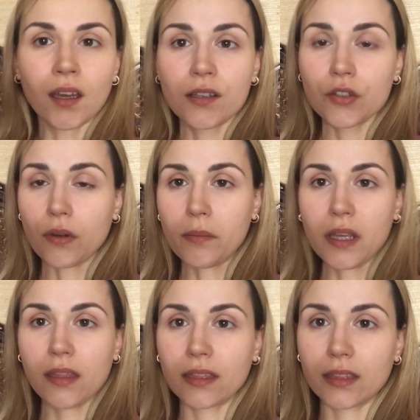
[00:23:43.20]
So, I
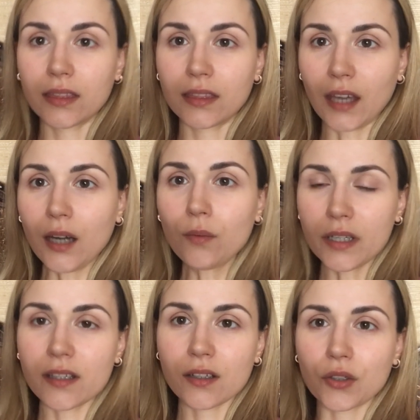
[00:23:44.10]
mean, that
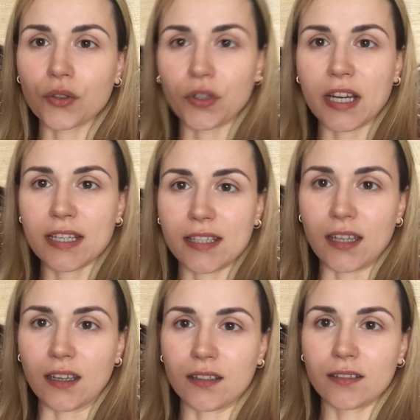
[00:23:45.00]
was
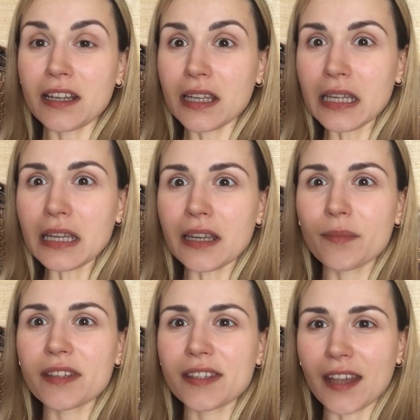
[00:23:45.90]
crazy. And he
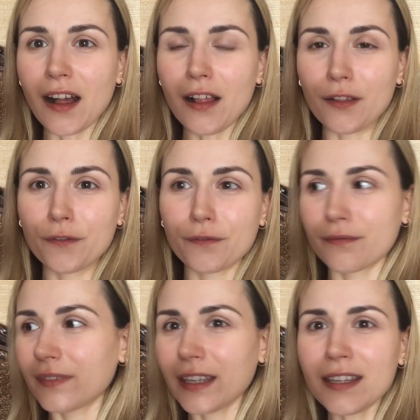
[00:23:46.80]
himself,
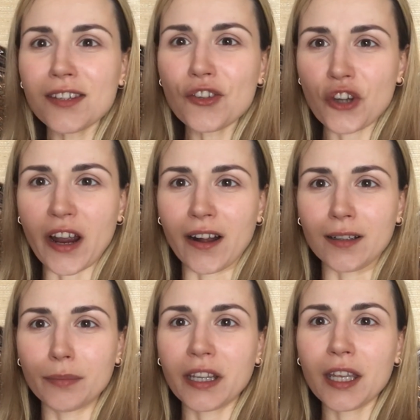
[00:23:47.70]
he's a
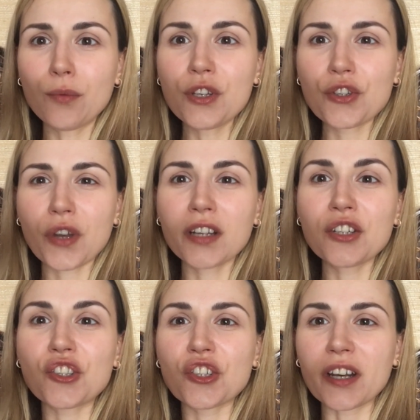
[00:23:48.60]
child, but he would try to
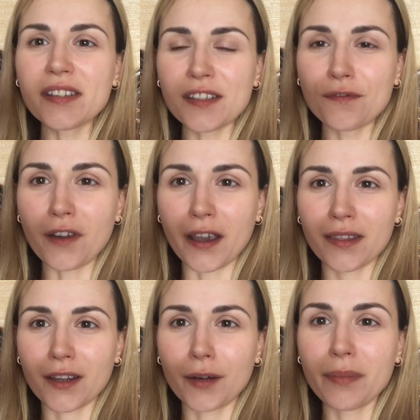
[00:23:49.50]
justify
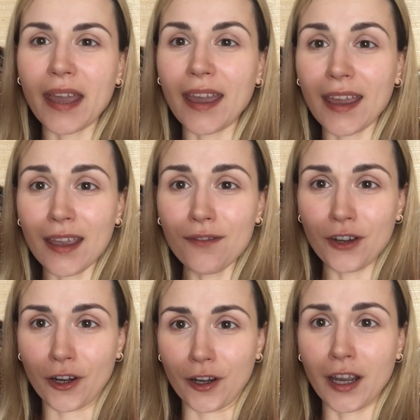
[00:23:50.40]
their
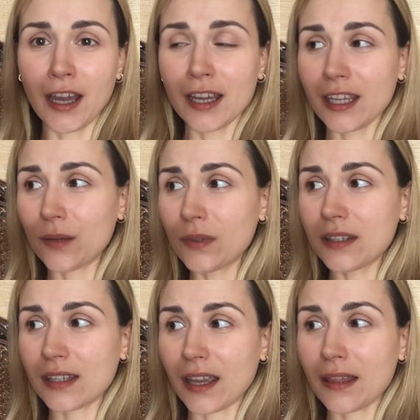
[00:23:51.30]
behavior. He would
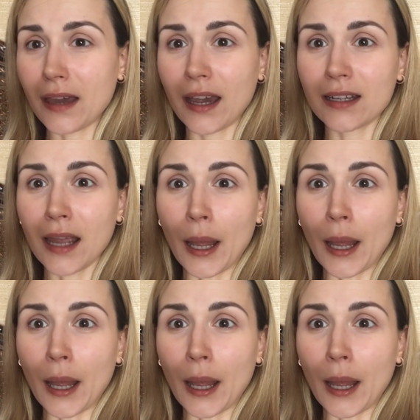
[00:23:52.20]
say that